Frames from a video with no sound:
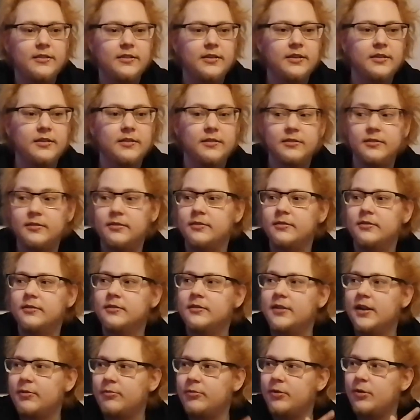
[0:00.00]
and
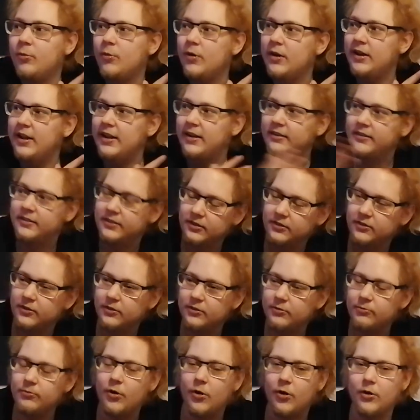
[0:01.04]
everyone else is
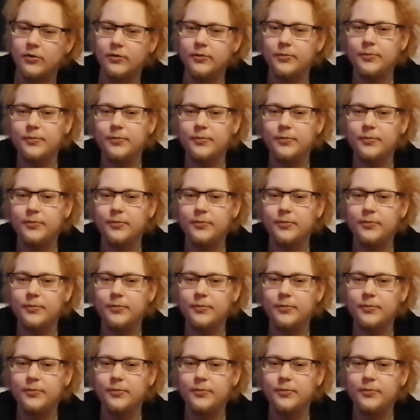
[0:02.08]
just wrong.